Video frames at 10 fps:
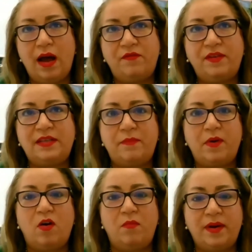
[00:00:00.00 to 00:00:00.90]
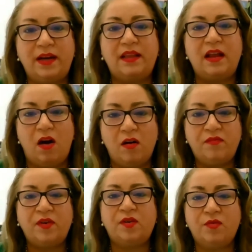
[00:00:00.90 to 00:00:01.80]
have a type of company that
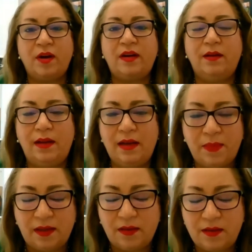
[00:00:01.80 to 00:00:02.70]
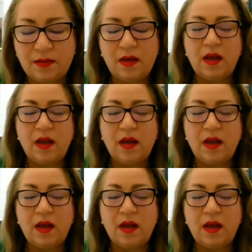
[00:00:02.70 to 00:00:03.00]
offer credit limits,